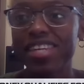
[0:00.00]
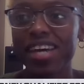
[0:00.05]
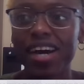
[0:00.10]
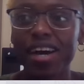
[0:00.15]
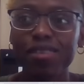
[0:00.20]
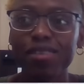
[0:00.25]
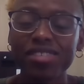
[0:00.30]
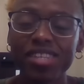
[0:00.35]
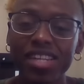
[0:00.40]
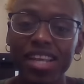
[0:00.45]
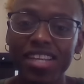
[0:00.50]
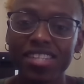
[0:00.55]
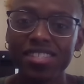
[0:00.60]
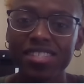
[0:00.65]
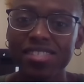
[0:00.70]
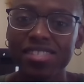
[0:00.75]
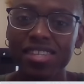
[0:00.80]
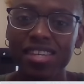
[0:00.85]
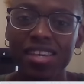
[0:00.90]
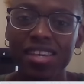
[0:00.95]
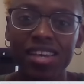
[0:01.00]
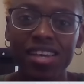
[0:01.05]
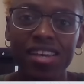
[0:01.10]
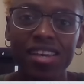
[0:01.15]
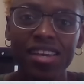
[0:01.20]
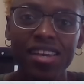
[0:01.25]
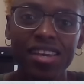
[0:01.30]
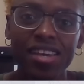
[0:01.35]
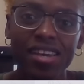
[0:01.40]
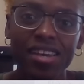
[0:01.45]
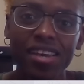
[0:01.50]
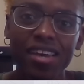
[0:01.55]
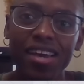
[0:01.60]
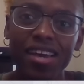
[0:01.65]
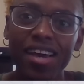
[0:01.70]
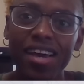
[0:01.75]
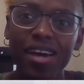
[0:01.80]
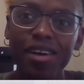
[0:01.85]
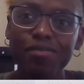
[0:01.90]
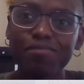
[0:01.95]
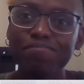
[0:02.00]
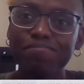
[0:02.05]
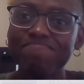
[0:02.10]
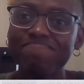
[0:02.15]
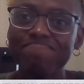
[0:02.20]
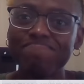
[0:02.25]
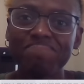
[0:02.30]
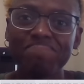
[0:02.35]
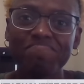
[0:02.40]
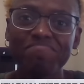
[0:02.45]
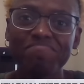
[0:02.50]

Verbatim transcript: times and I just I'm